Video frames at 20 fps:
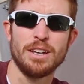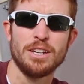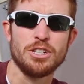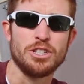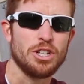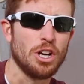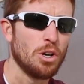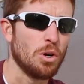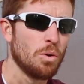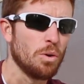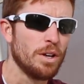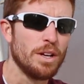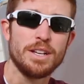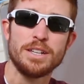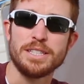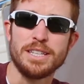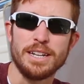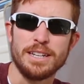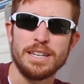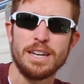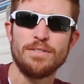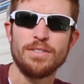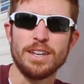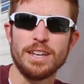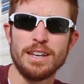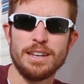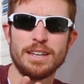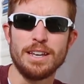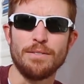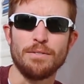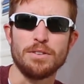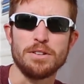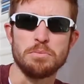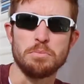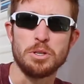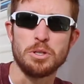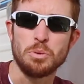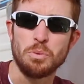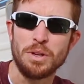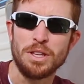So significant difference
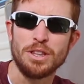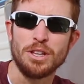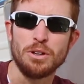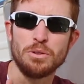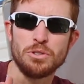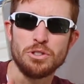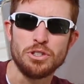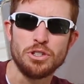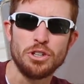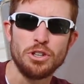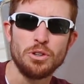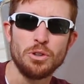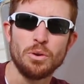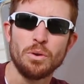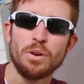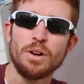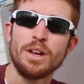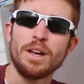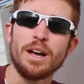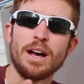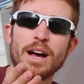between those two,